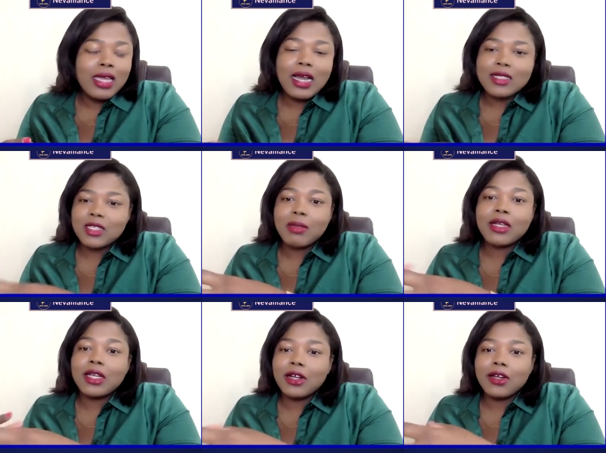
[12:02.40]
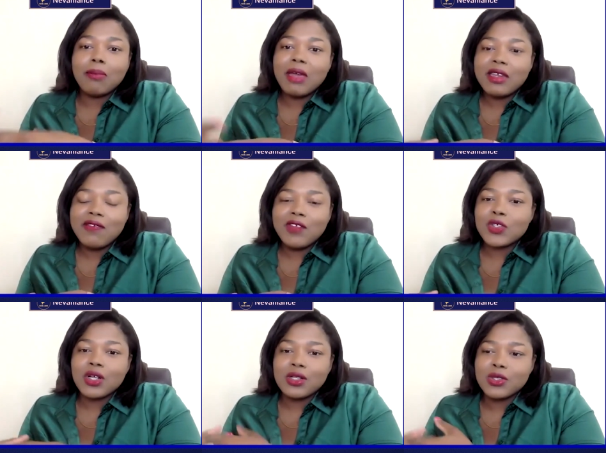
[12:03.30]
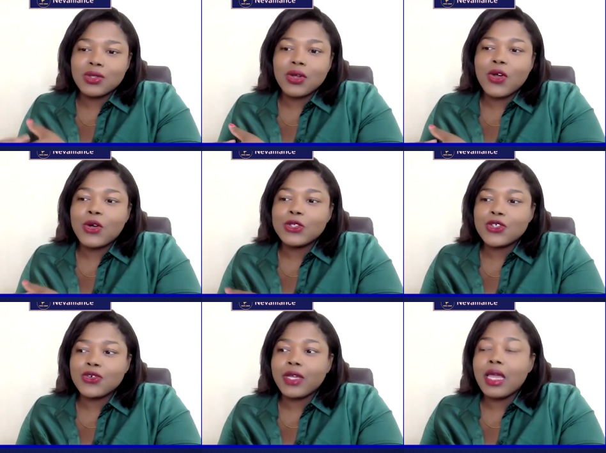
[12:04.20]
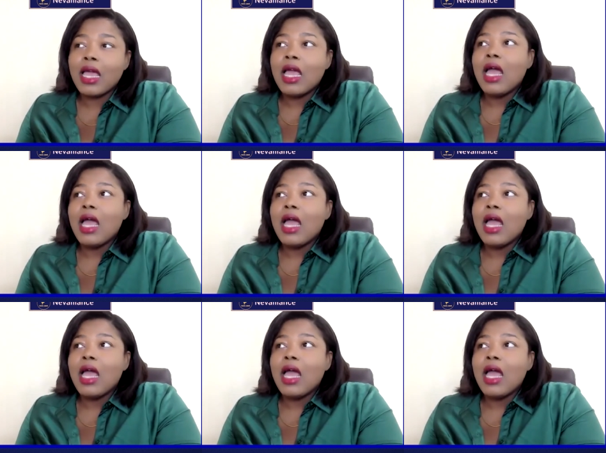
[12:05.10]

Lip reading: It has to be clearly beneficial to the country.